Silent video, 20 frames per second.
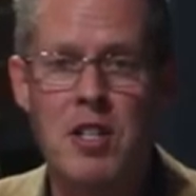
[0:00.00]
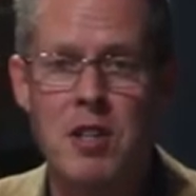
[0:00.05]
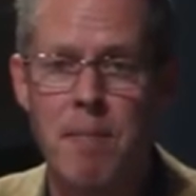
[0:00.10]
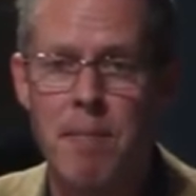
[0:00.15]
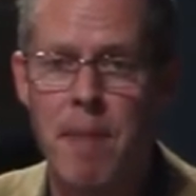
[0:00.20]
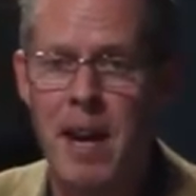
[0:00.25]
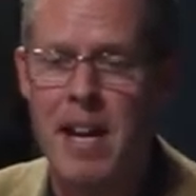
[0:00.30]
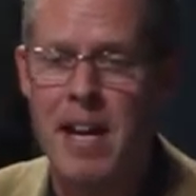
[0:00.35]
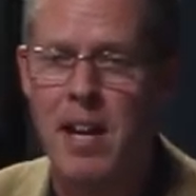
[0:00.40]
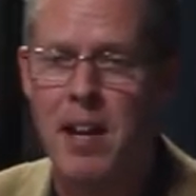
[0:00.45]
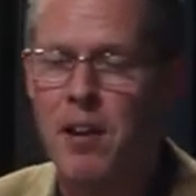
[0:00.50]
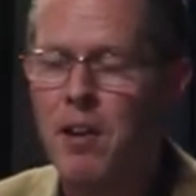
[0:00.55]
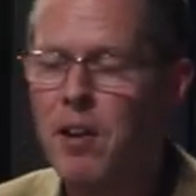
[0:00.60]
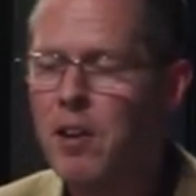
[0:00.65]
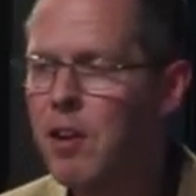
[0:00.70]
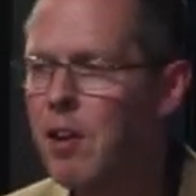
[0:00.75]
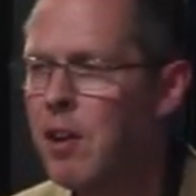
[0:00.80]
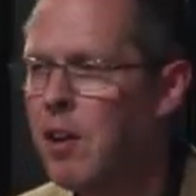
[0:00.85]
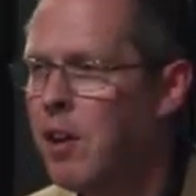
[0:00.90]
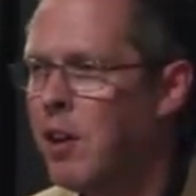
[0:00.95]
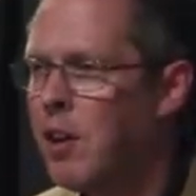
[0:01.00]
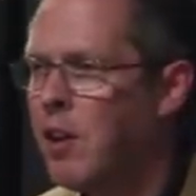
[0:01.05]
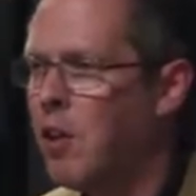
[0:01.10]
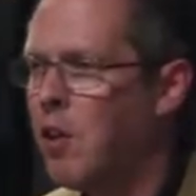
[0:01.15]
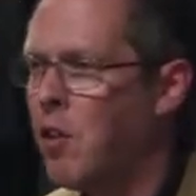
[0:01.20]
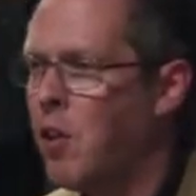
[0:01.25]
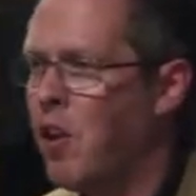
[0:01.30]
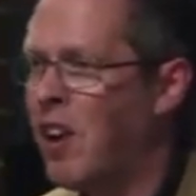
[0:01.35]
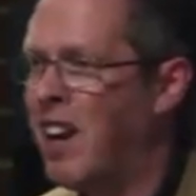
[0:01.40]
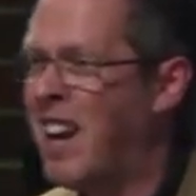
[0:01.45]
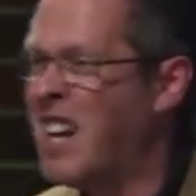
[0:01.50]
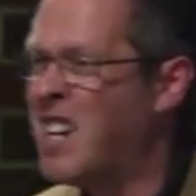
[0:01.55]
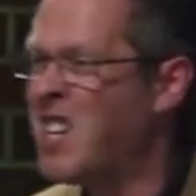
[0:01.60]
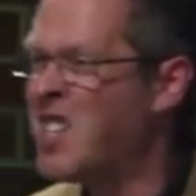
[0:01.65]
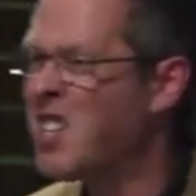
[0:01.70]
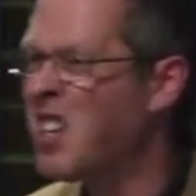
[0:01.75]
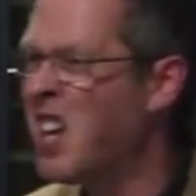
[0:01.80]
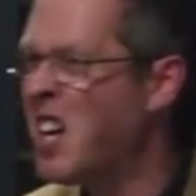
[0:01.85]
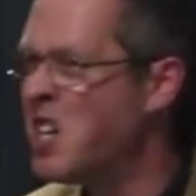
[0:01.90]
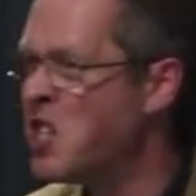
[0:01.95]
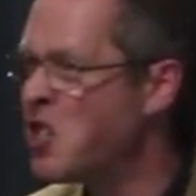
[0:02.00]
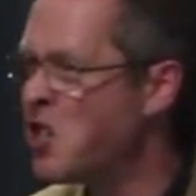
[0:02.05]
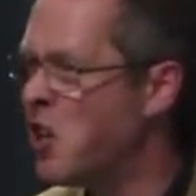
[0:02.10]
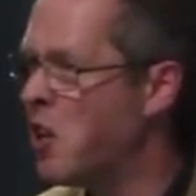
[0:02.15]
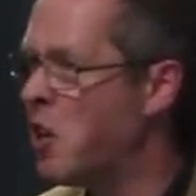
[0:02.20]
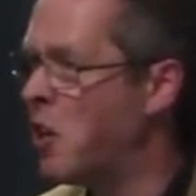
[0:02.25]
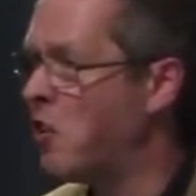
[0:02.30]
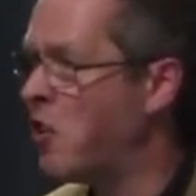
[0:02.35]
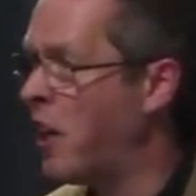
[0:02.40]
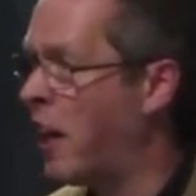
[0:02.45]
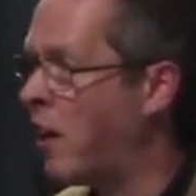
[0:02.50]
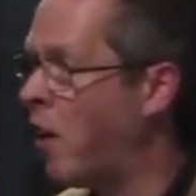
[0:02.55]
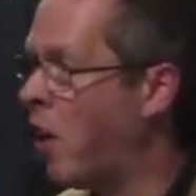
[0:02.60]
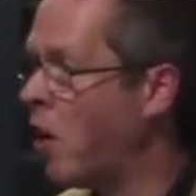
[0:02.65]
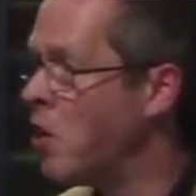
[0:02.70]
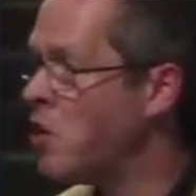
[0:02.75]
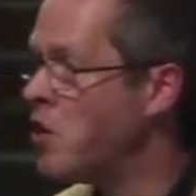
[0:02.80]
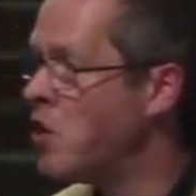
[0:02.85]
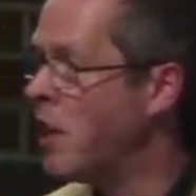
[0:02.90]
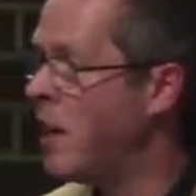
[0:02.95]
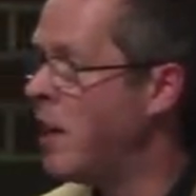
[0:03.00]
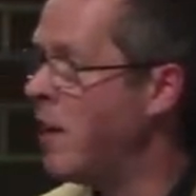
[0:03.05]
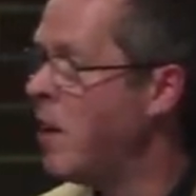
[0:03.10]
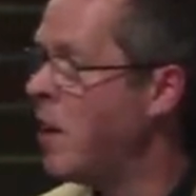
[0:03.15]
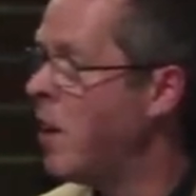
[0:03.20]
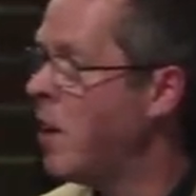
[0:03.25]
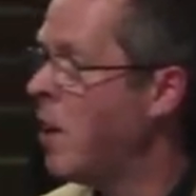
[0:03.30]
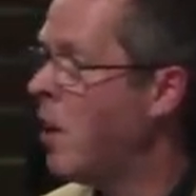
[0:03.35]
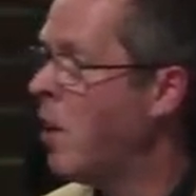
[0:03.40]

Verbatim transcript: to make legislation and technology,